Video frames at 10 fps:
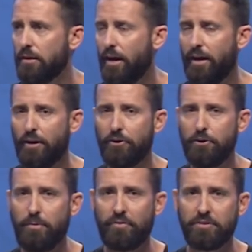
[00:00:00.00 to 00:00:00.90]
I, I
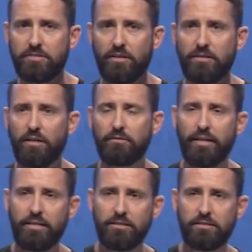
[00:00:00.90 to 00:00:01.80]
heard about this uh, young
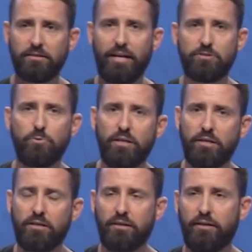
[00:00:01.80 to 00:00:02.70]
lady this last
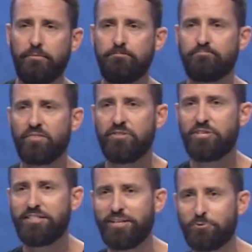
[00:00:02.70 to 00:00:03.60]
week. Um,
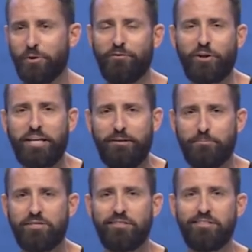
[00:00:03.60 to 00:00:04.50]
she attends one of our
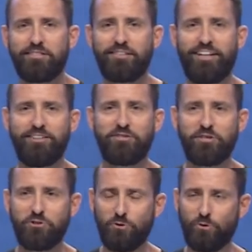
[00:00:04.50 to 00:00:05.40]
campuses and
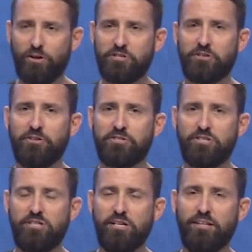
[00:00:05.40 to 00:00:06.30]
she's new to our church.
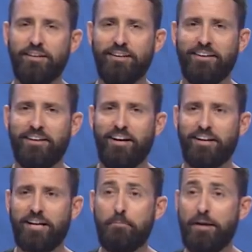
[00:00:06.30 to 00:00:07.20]
She
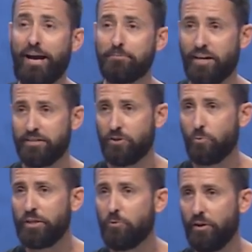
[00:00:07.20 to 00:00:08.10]
uh, got baptized
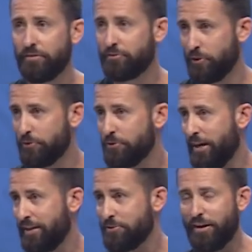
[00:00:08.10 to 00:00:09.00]
on week one of Growth
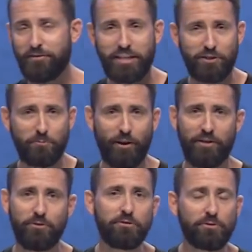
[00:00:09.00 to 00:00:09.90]
Track. So everything is
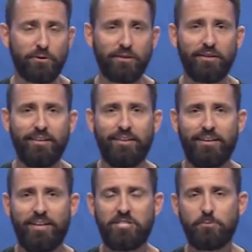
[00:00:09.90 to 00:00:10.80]
brand new to her.
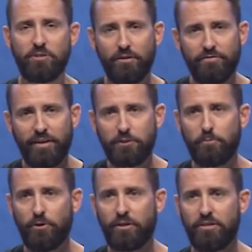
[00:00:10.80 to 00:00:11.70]
And she was on
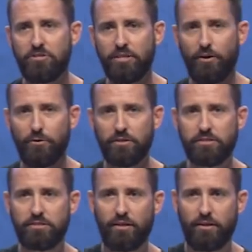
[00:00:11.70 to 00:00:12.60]
Facebook and she
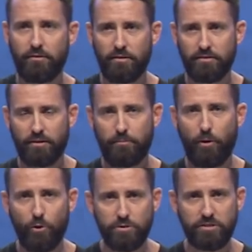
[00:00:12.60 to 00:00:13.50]
noticed uh, a
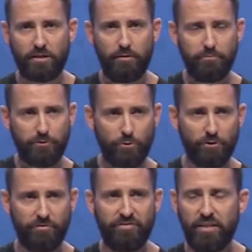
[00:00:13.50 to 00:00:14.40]
post come through
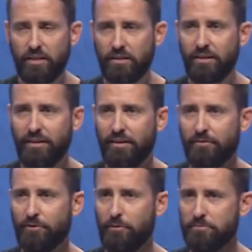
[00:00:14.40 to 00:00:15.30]
her feed
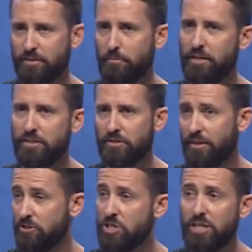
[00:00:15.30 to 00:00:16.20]
from somebody
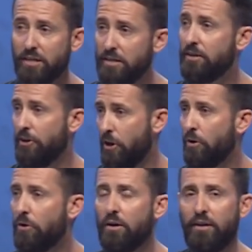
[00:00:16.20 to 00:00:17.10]
that she didn't
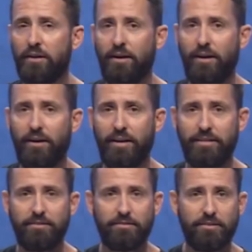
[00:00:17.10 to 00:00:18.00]
know. Uh,
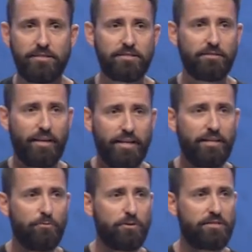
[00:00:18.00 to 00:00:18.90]
and this
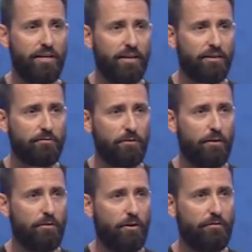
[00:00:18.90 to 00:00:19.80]
lady was saying,
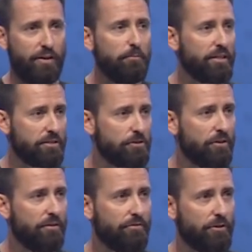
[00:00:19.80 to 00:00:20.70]
uh, Our family is
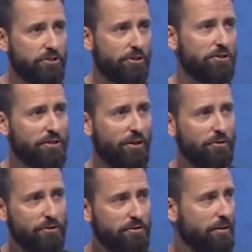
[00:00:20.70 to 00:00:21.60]
looking for a church to go
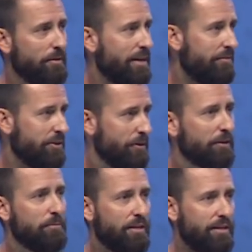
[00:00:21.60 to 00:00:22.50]
to. Does anybody have any
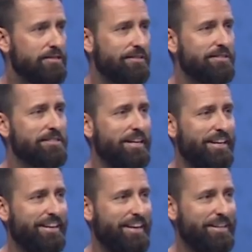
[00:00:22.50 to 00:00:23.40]
recommendations?
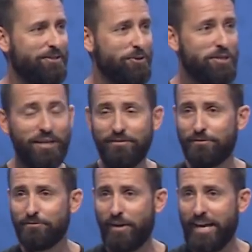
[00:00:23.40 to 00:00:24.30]
And so she
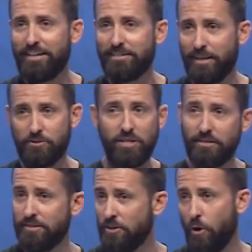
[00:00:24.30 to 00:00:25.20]
invited them. She
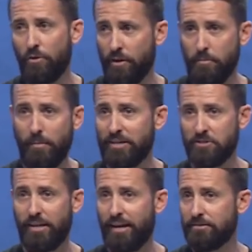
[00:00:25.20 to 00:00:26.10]
doesn't know them.
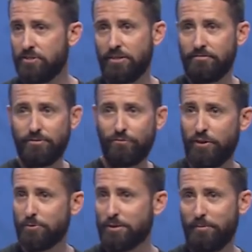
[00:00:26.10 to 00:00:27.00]
Imagine that. She's
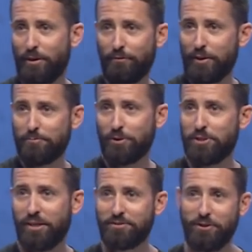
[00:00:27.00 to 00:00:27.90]
friends with somebody on Facebook.
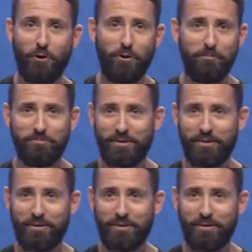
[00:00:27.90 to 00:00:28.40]
She doesn't know them.